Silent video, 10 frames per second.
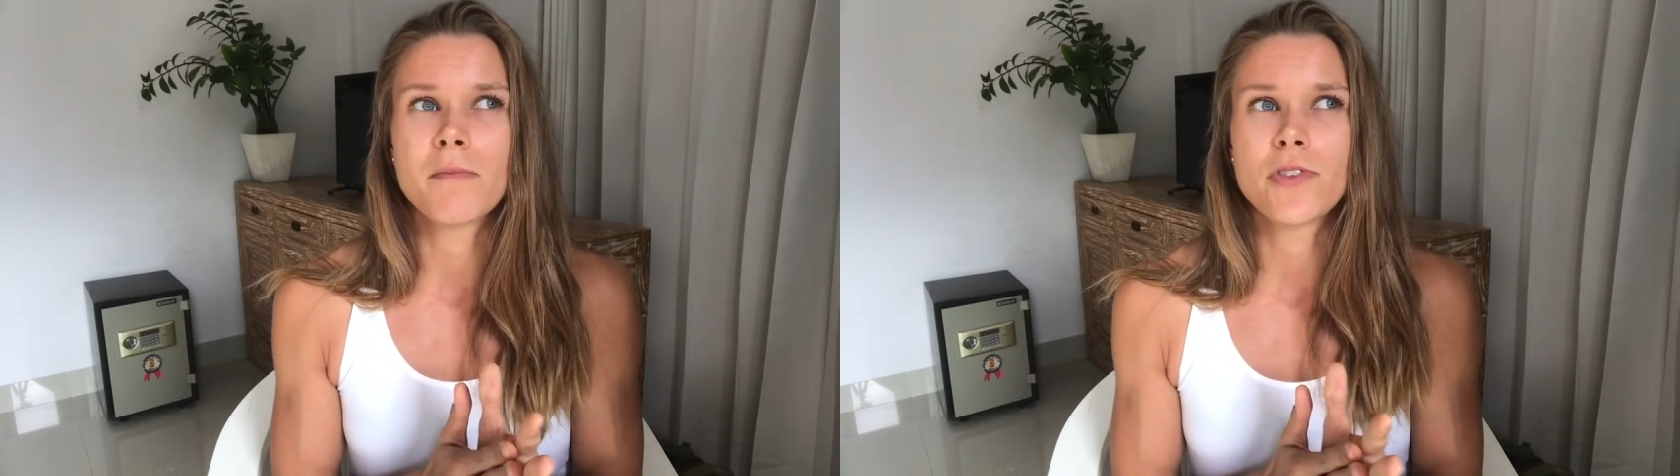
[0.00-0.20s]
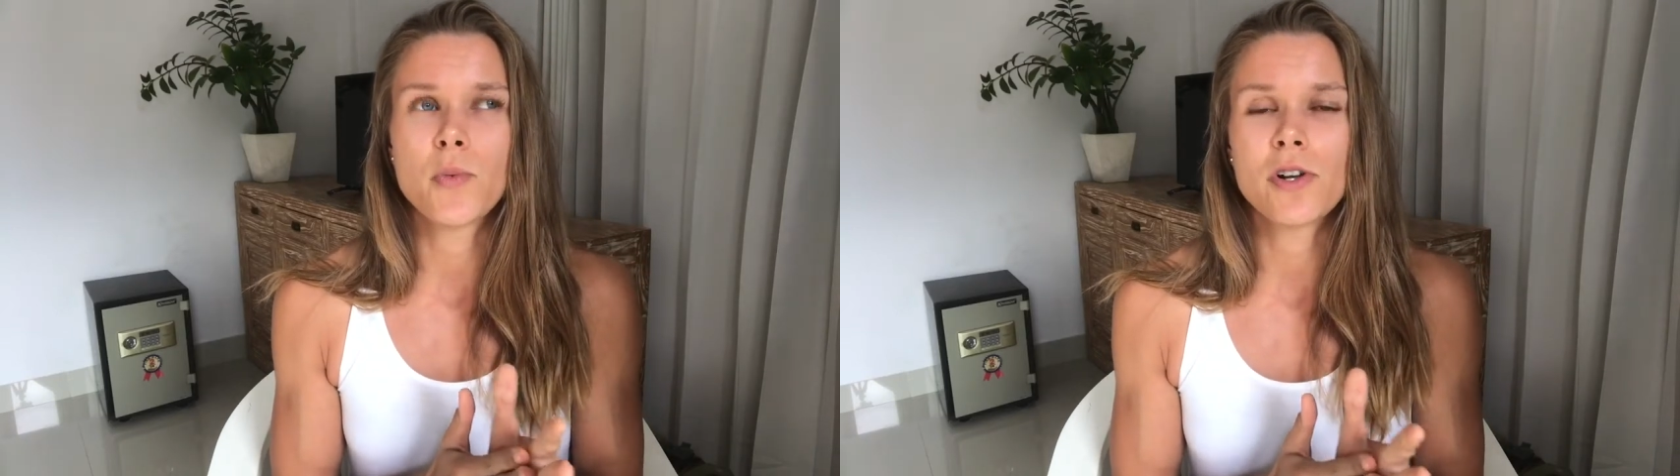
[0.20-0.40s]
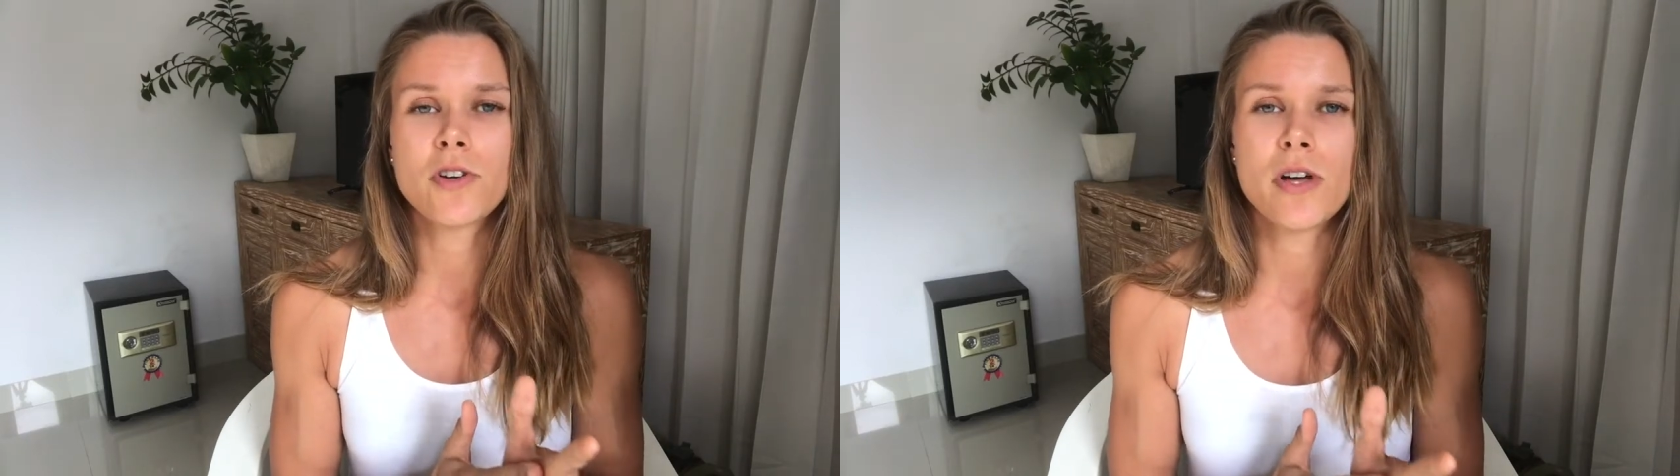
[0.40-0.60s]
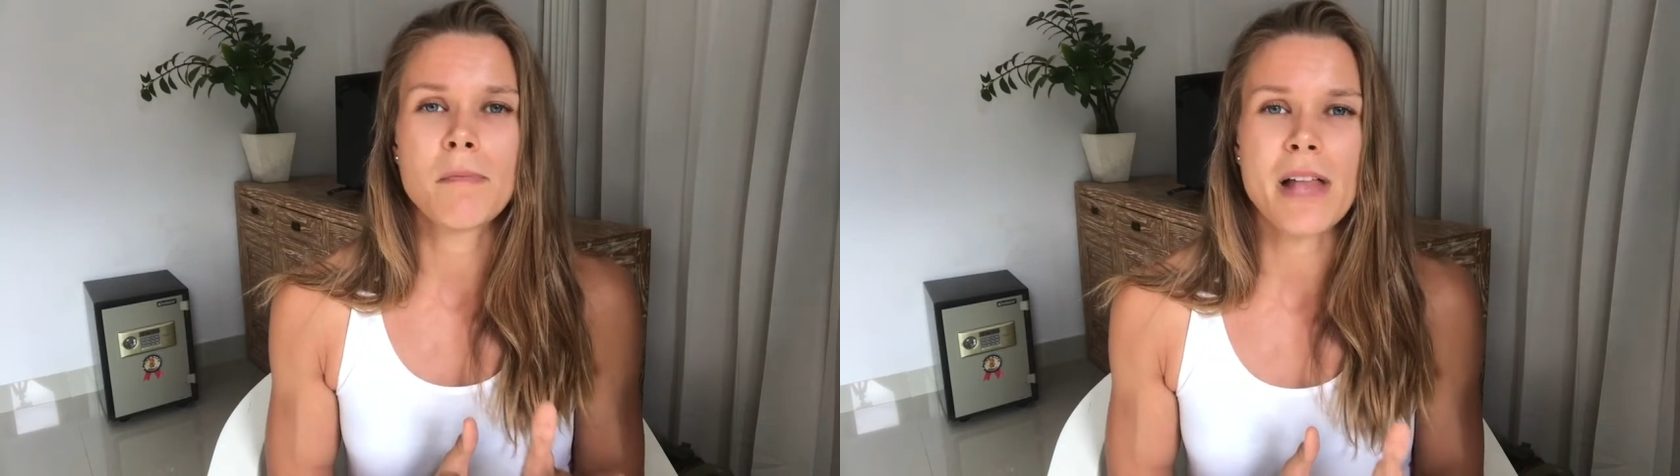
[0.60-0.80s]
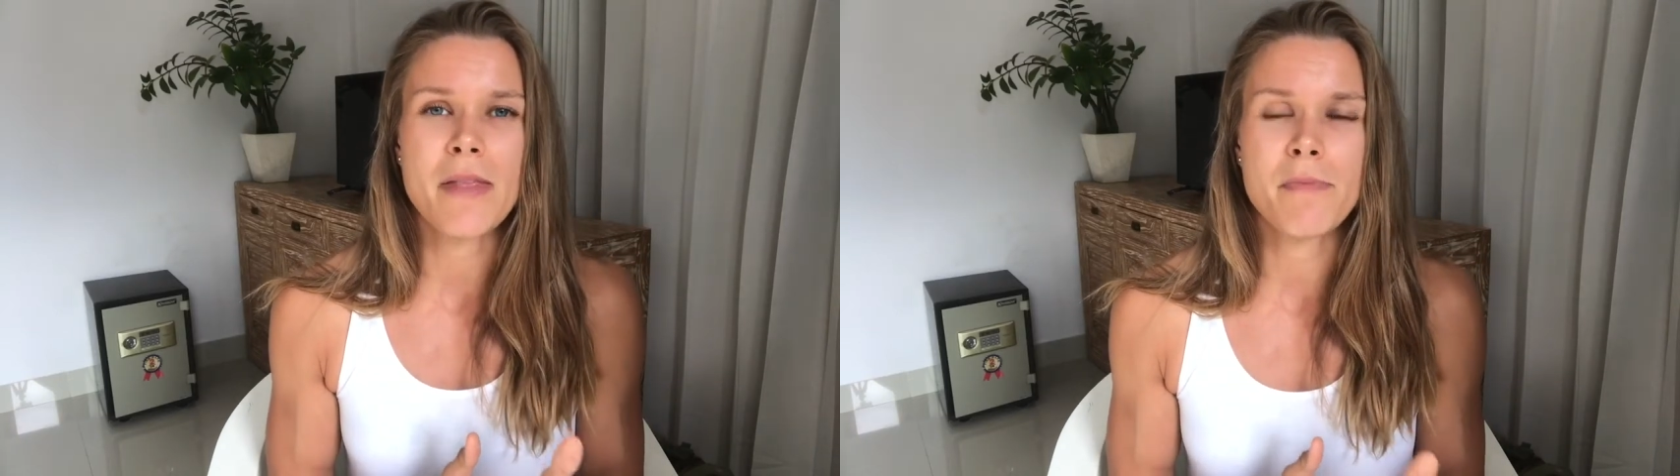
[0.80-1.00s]
the world going
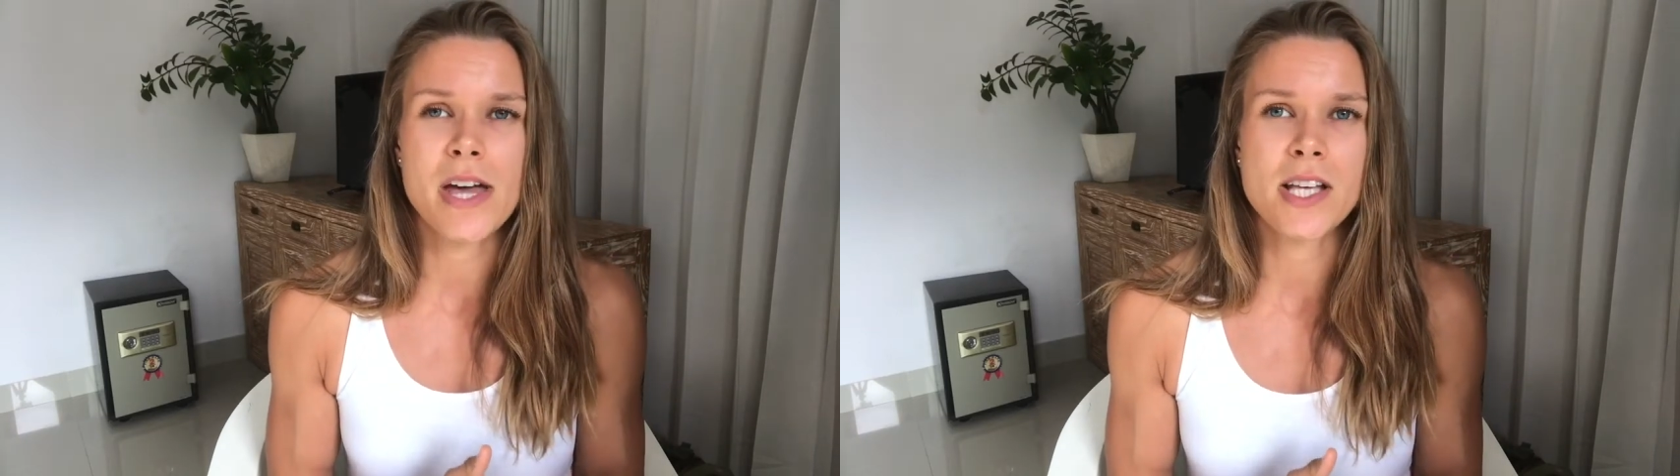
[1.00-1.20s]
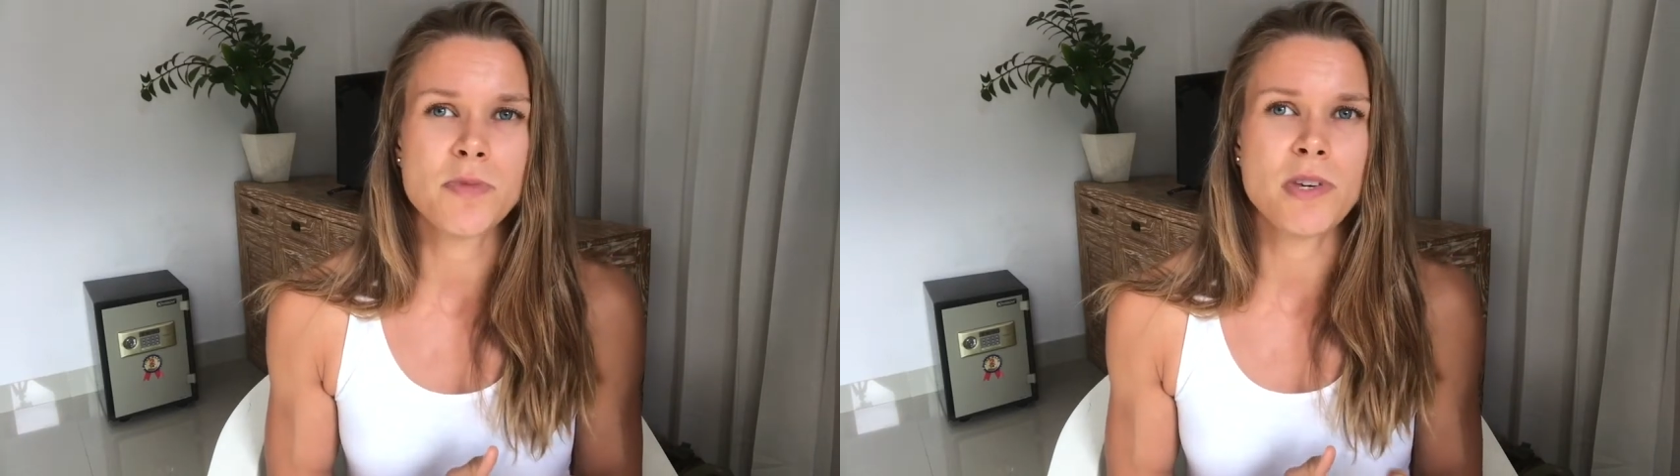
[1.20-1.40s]
plant-based,